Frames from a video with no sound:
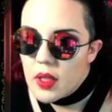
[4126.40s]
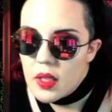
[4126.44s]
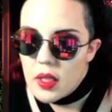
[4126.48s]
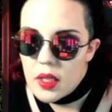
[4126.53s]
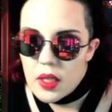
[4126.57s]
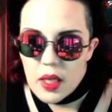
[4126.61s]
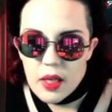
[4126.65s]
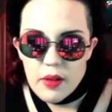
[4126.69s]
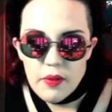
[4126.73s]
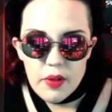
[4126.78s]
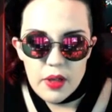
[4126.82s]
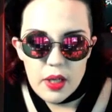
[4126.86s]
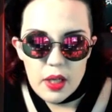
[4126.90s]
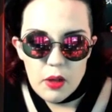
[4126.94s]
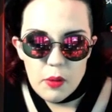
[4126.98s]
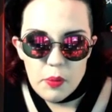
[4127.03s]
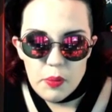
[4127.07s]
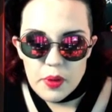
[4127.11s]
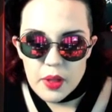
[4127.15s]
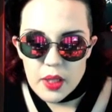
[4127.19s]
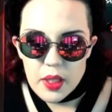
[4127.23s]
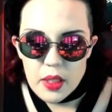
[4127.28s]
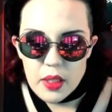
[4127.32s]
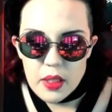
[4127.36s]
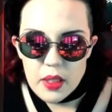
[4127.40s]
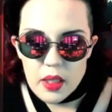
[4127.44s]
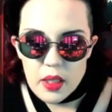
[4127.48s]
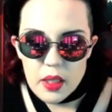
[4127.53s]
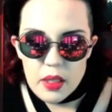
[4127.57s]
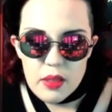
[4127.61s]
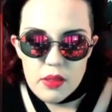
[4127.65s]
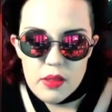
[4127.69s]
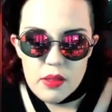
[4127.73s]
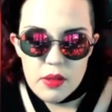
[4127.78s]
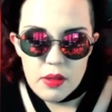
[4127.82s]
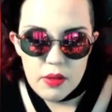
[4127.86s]
I didn't have help that
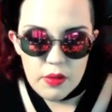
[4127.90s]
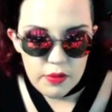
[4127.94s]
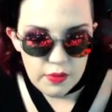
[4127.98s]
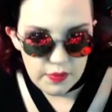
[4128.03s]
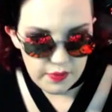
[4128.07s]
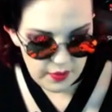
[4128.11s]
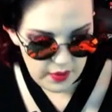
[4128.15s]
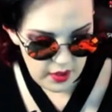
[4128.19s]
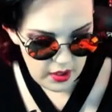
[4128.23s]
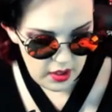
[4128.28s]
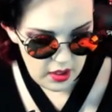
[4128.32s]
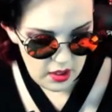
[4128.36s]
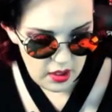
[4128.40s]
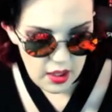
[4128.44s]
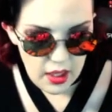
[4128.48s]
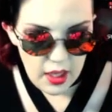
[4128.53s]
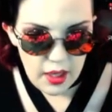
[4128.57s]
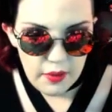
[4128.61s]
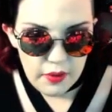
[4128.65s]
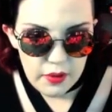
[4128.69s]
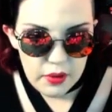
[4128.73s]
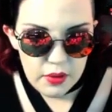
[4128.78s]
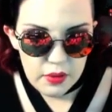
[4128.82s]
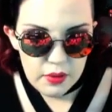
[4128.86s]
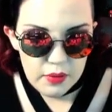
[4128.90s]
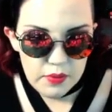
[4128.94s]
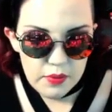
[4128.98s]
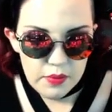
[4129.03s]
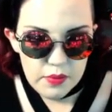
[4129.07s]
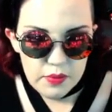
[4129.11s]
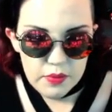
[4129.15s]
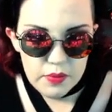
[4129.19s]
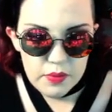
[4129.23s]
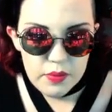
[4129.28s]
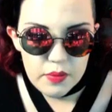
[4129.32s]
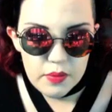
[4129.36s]
day, so I didn't have a
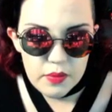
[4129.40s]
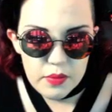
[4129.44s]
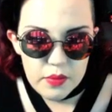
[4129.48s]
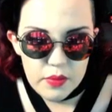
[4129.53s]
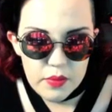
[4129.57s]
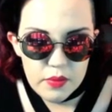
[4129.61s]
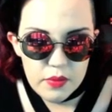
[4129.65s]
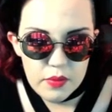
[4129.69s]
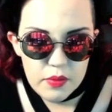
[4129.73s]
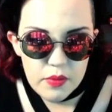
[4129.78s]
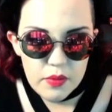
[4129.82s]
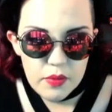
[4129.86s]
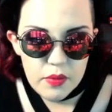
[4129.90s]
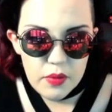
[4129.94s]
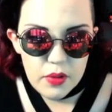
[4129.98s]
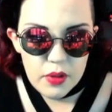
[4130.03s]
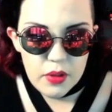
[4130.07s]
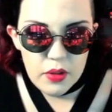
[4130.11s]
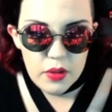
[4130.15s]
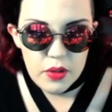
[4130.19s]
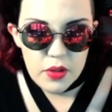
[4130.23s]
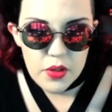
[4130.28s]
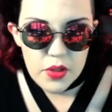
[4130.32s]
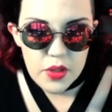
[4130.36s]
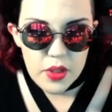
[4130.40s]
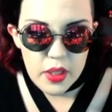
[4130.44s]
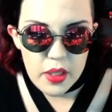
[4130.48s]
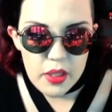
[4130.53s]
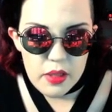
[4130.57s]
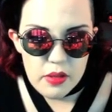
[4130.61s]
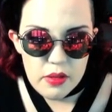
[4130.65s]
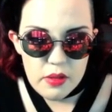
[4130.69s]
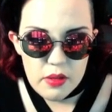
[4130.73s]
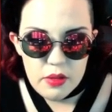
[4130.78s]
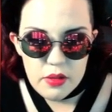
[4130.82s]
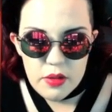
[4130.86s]
good
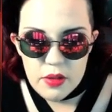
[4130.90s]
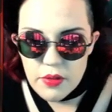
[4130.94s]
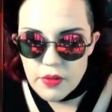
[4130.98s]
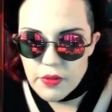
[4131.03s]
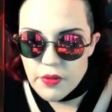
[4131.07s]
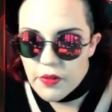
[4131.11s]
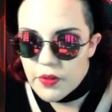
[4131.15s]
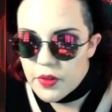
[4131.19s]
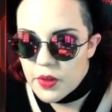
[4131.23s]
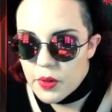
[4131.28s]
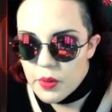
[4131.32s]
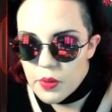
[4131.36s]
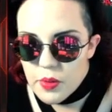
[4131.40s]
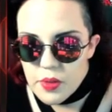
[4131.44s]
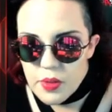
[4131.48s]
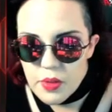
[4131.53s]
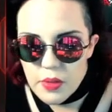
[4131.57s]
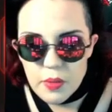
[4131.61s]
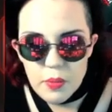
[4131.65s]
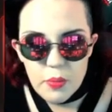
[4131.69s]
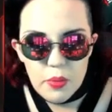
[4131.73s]
chance to diffuse